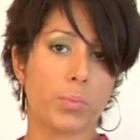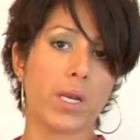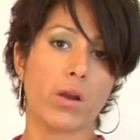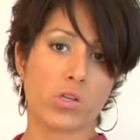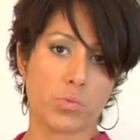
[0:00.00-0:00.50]
bit
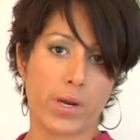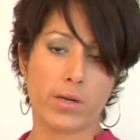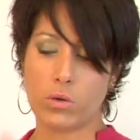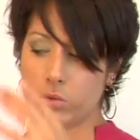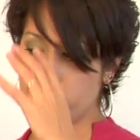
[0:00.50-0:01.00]
of hairspray
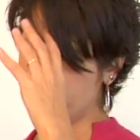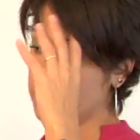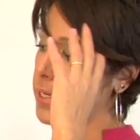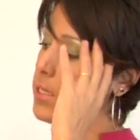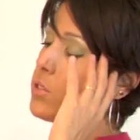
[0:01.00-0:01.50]
to hold it in
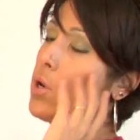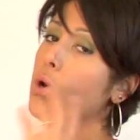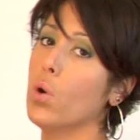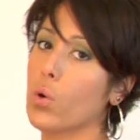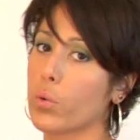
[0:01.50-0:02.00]
place
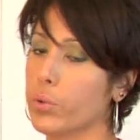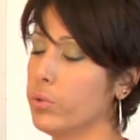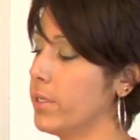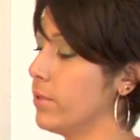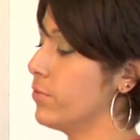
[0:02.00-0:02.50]
or
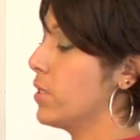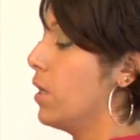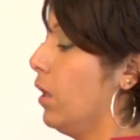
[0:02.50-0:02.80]
root lift.